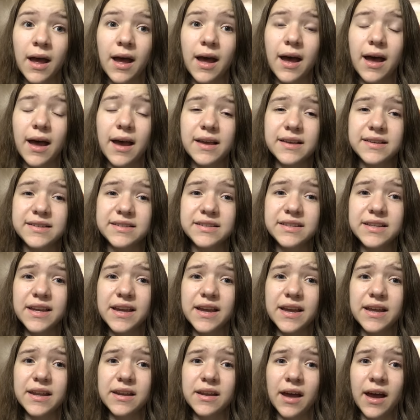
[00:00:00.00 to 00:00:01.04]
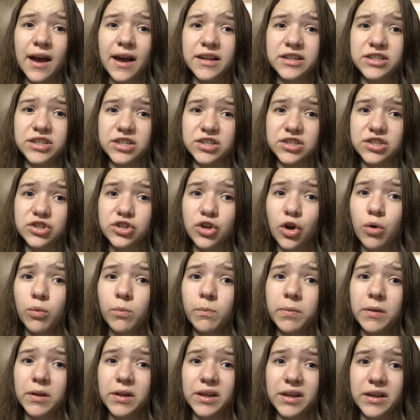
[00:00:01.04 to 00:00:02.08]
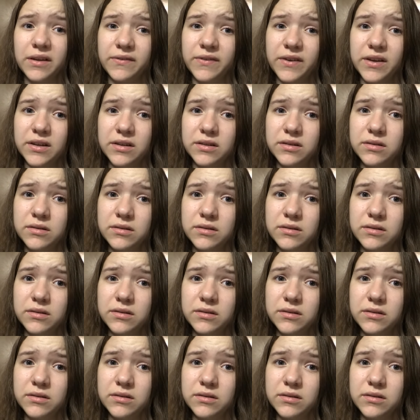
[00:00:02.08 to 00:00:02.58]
I see it. I just don't believe it.